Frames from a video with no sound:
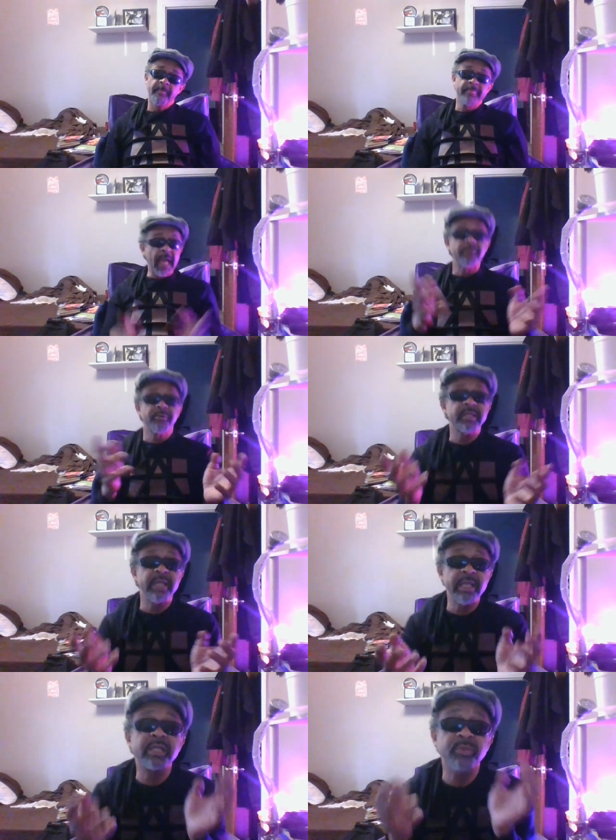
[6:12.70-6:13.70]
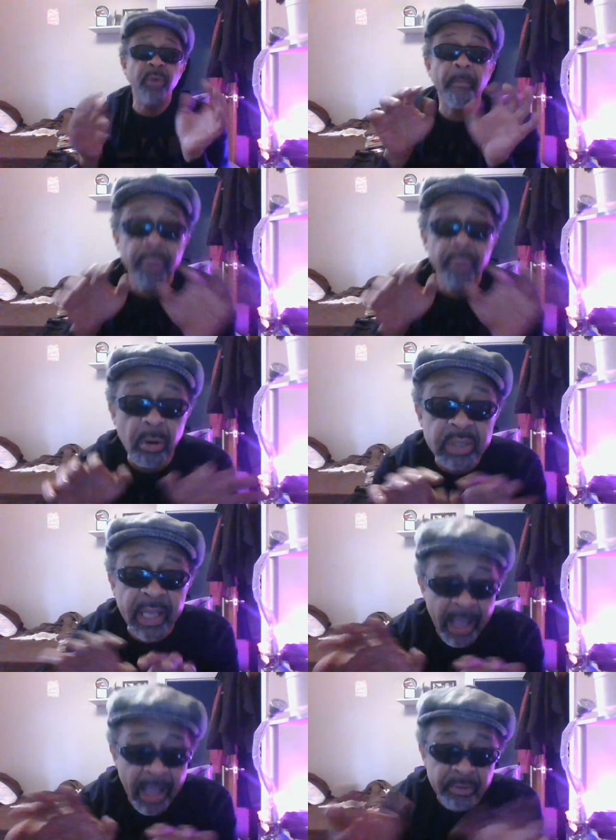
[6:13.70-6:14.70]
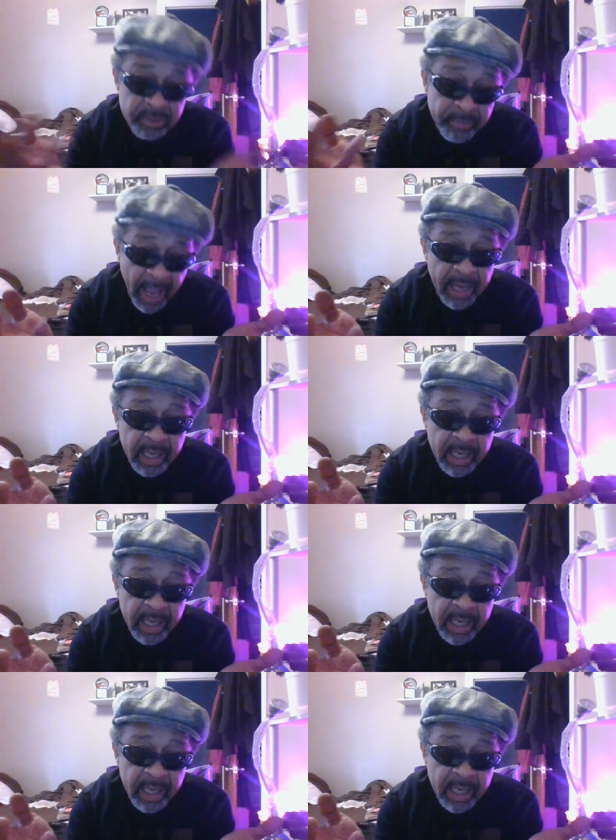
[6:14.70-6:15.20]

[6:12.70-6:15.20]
That really is what broke the camel's back